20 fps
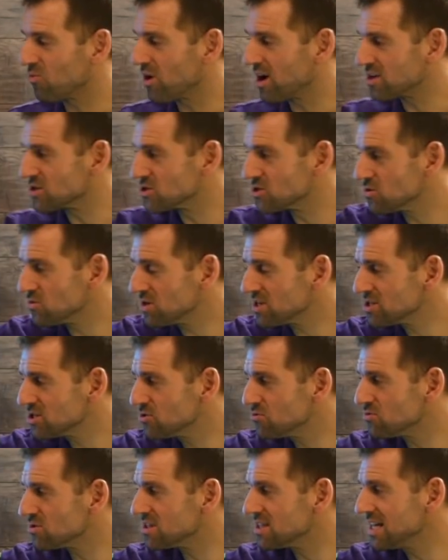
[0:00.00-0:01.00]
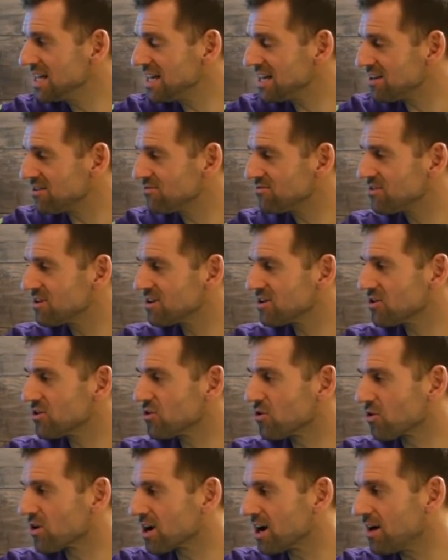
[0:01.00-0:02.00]
As soon as you leave
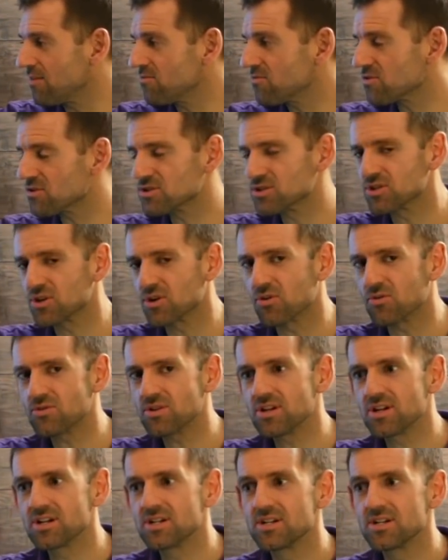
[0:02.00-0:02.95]
your comfort zone,